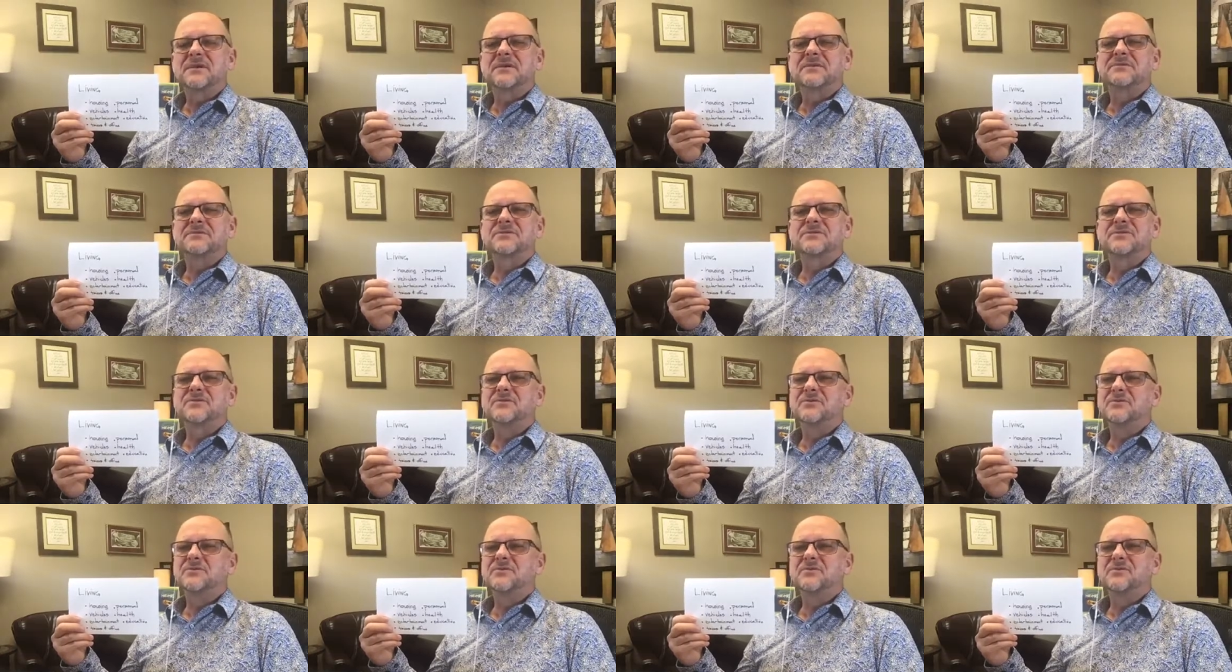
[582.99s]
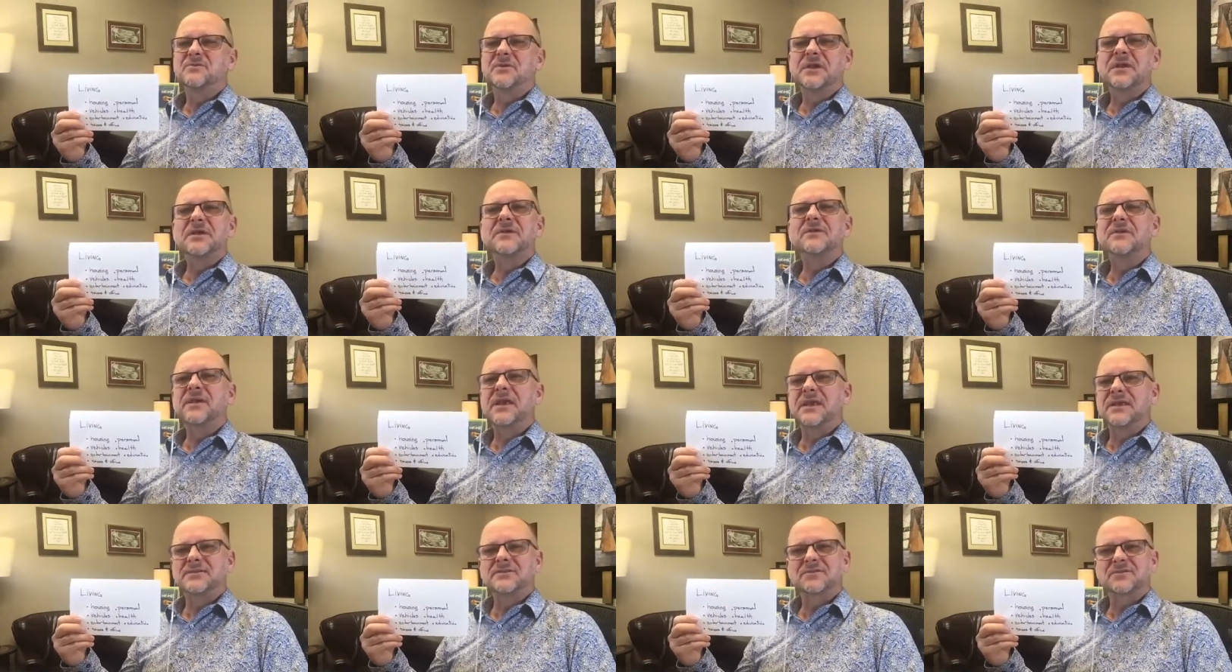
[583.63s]
to an
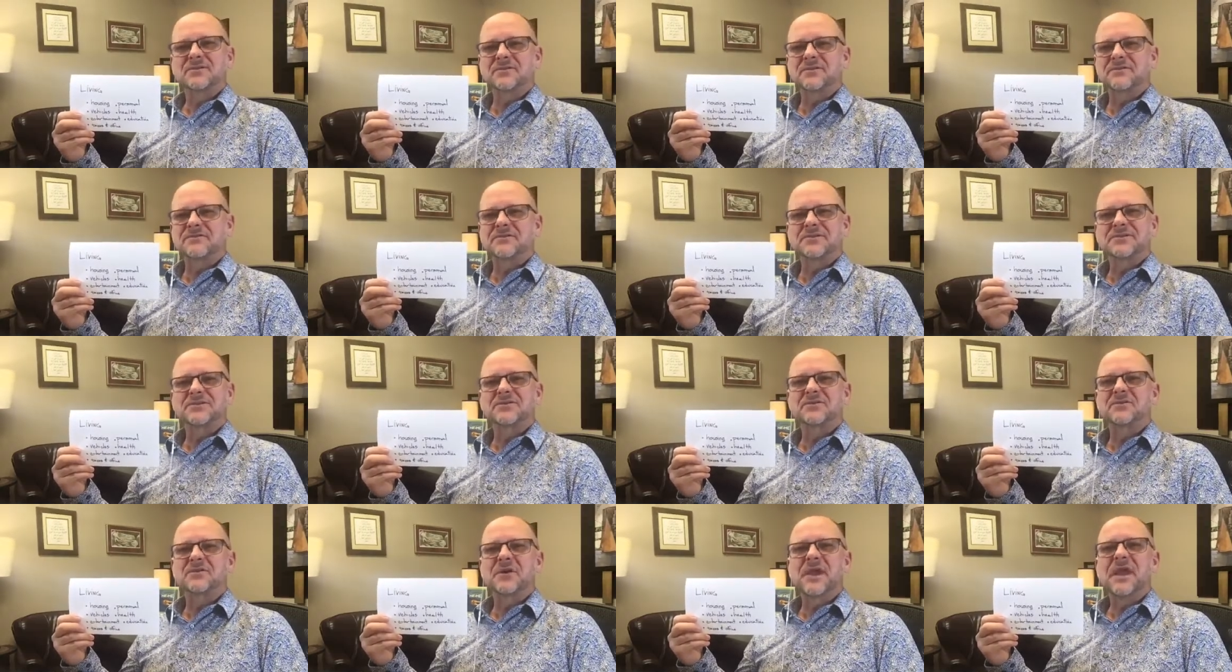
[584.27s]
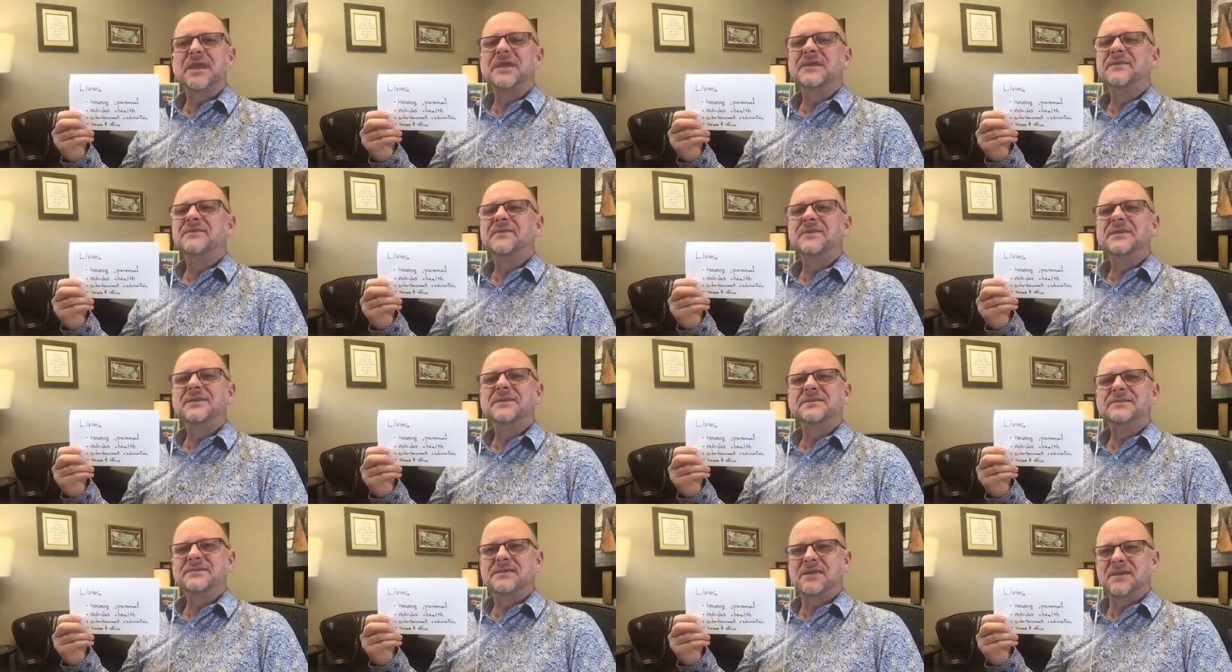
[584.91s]
internet service or anything
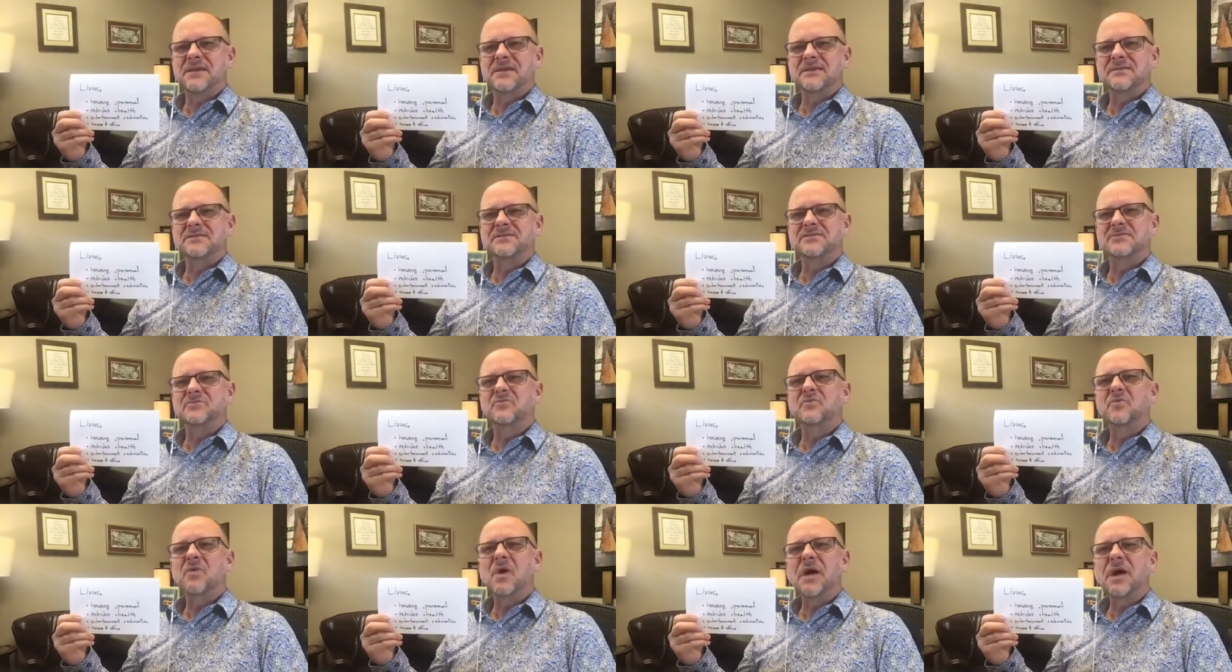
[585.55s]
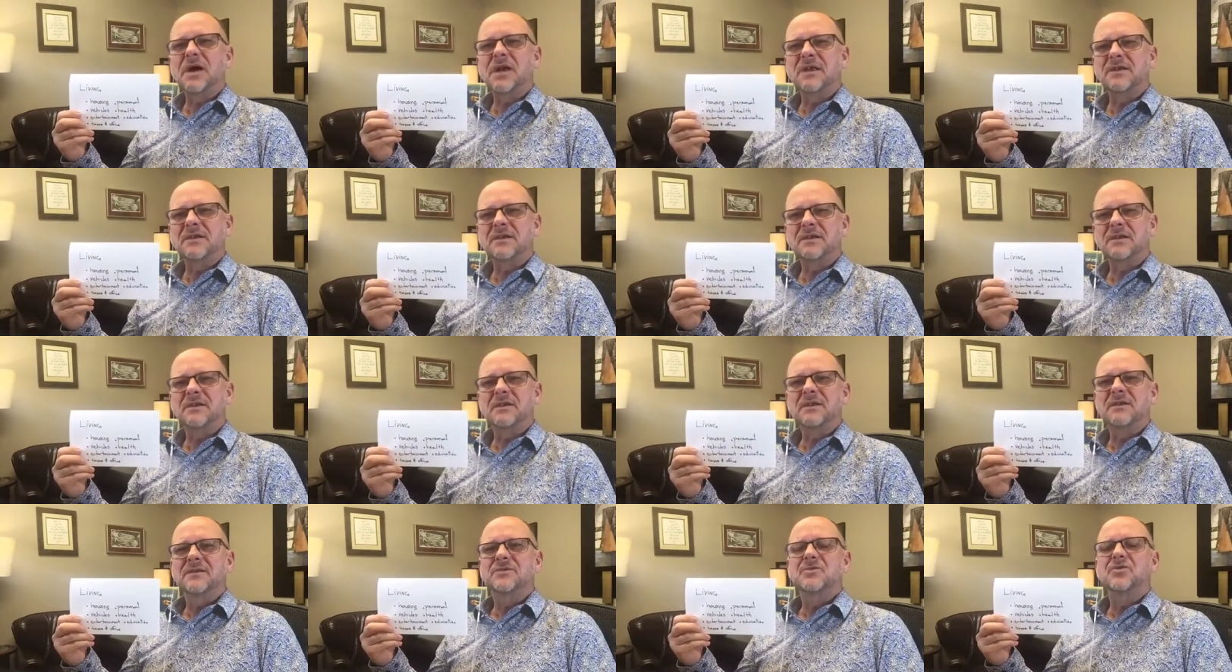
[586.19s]
it takes to run
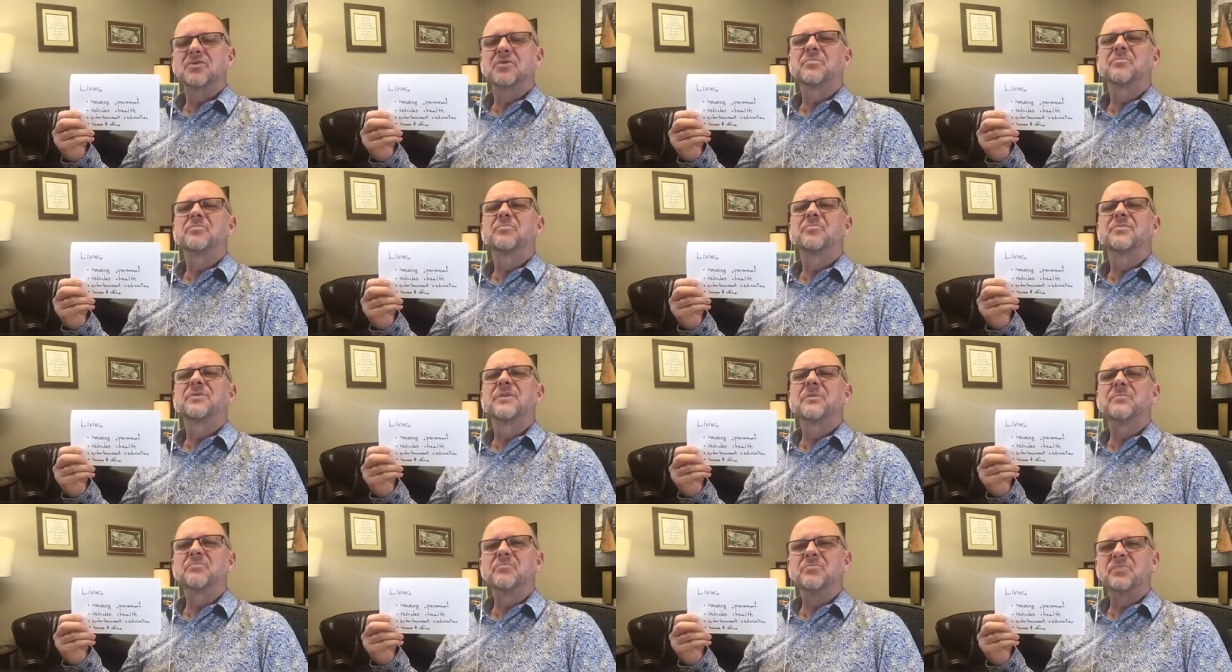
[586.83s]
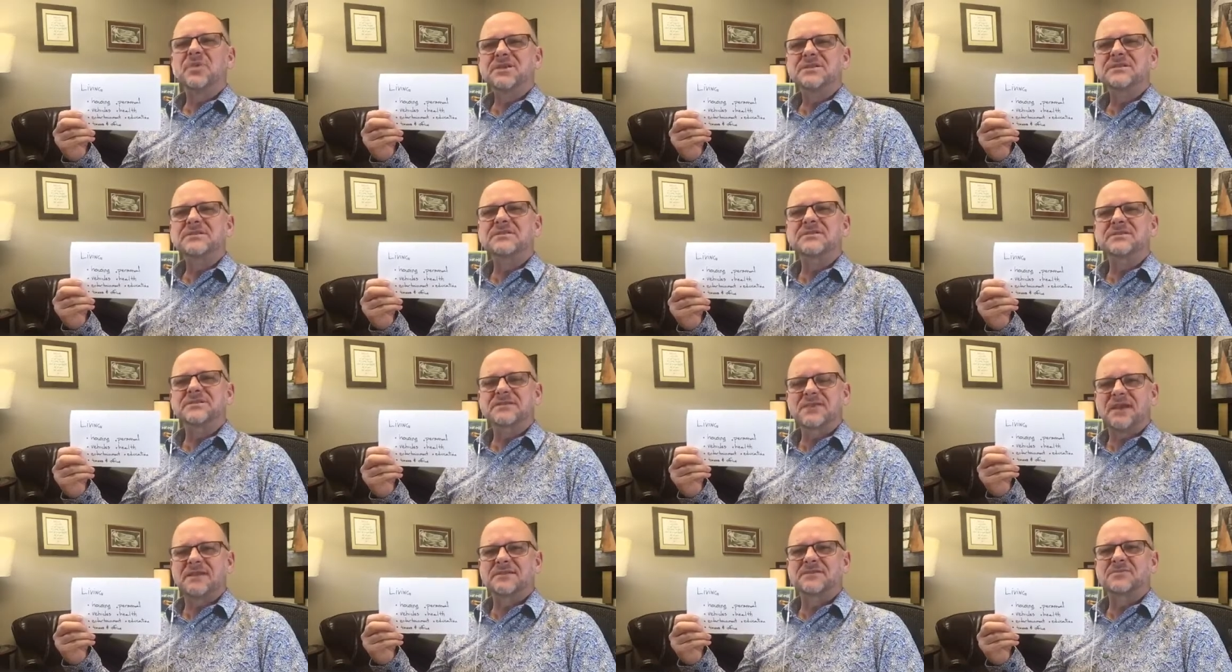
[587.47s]
the business
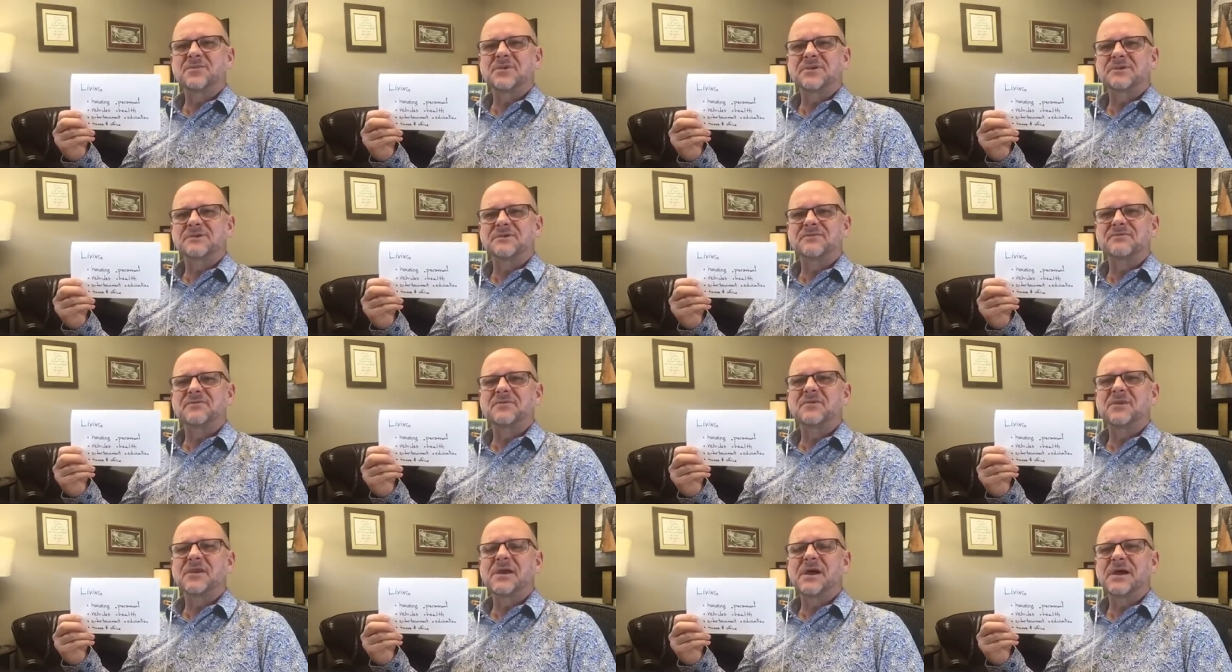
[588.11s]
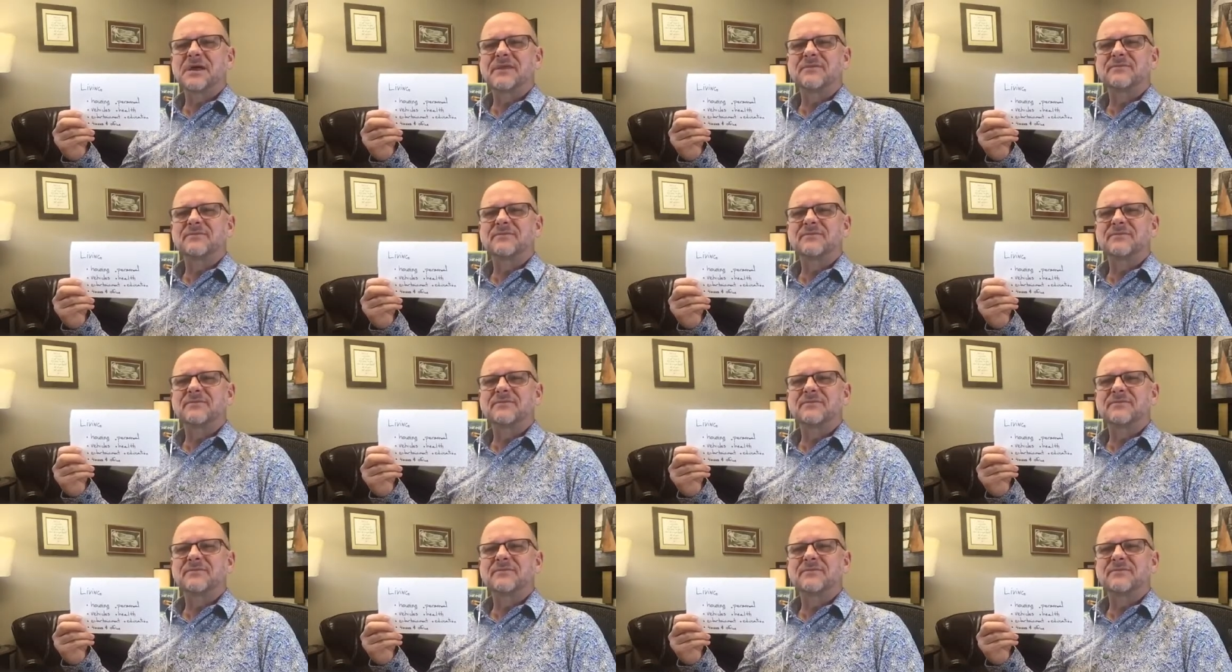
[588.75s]
aspect of your life.